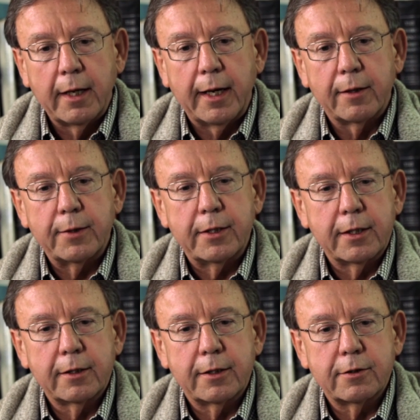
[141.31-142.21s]
And we
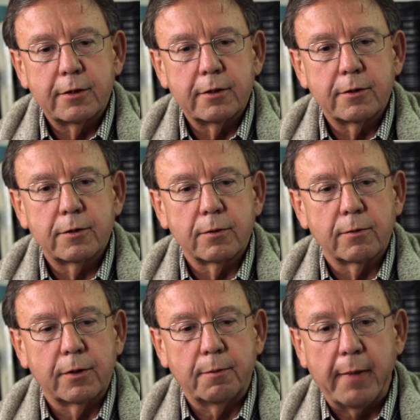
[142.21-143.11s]
think this is
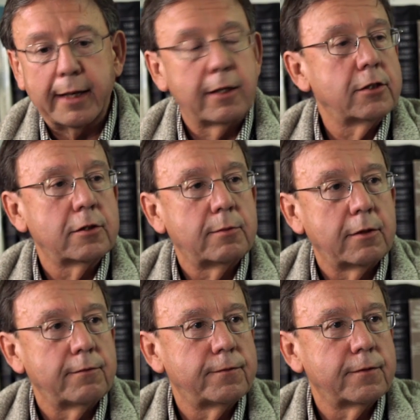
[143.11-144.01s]
the mechanism
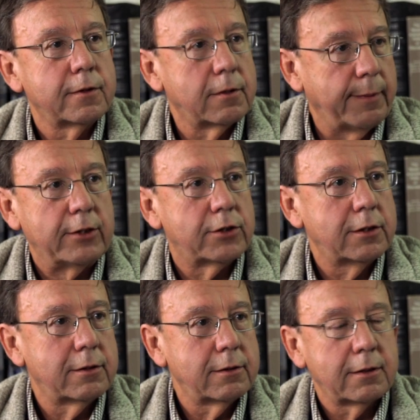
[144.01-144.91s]
of
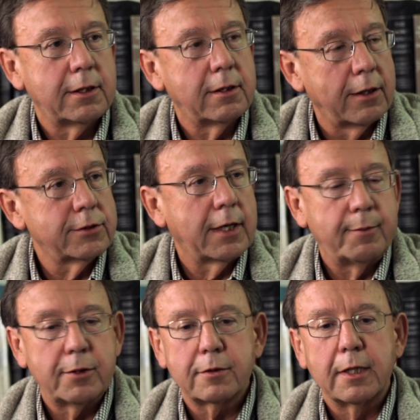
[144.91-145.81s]
dementia in
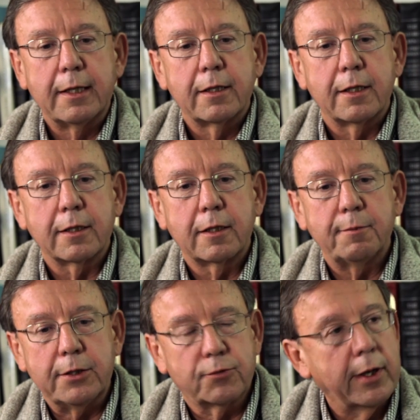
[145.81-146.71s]
Alzheimer's uh, can
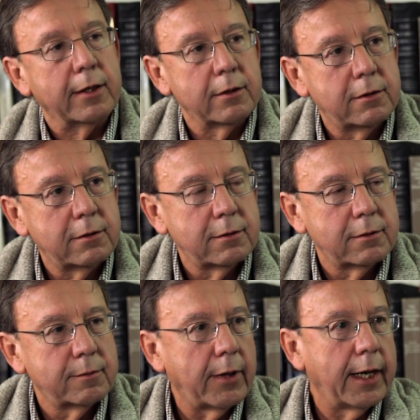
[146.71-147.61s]
be triggered
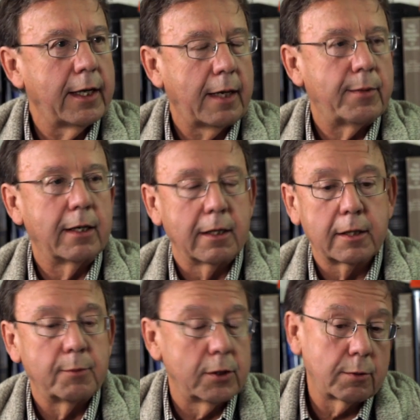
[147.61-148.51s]
by A beta
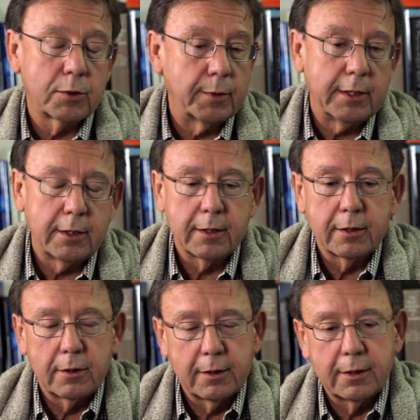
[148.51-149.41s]
oligomers, which we uh,
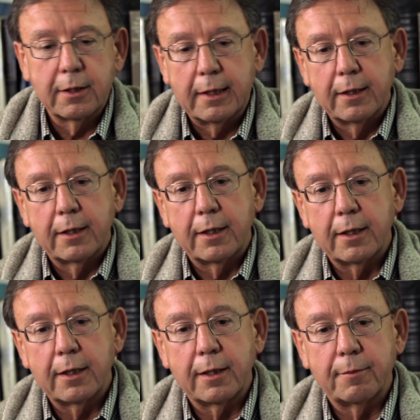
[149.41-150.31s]
uh,
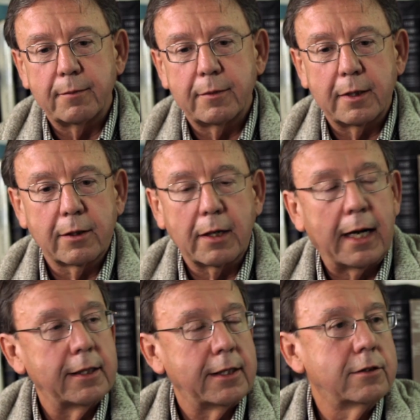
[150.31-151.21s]
and our
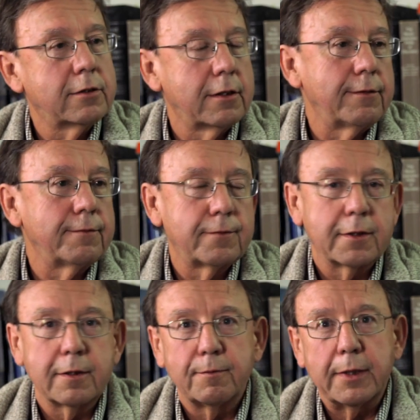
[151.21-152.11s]
colleagues have
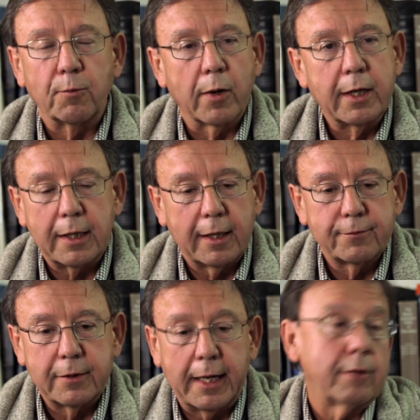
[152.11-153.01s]
uh, been working on
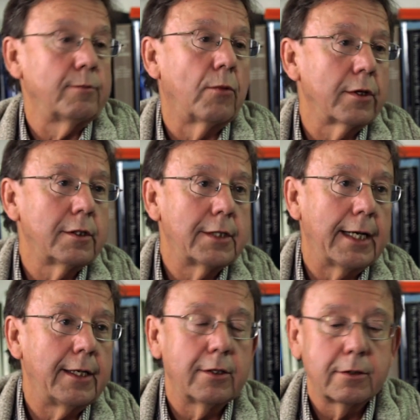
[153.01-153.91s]
for now more than
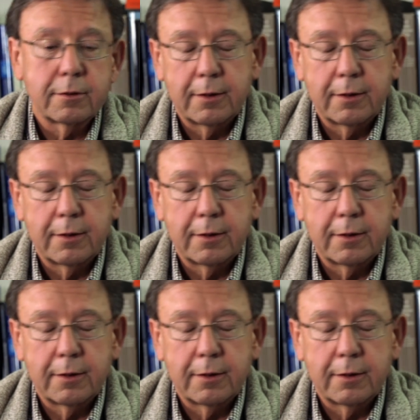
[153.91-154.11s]
10 years.